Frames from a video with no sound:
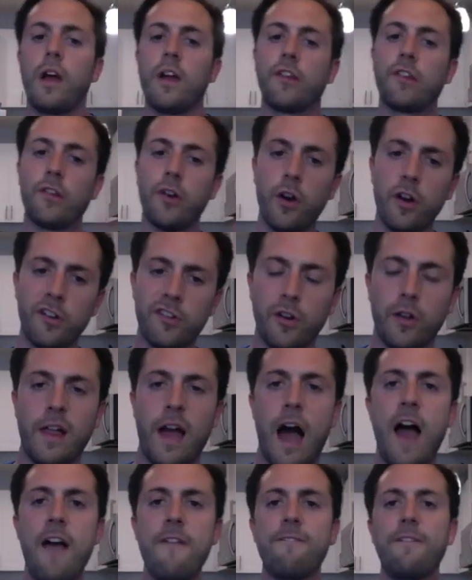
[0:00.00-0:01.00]
started Charlie,
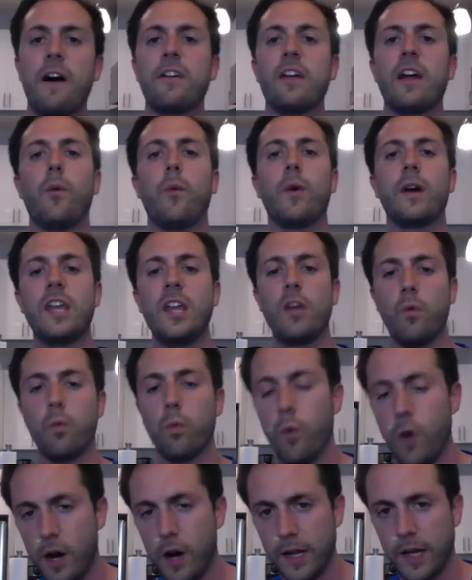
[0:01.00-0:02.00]
I found out what he
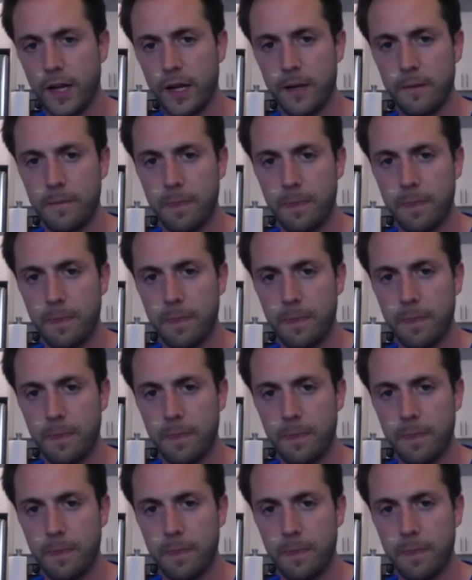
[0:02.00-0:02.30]
wanted.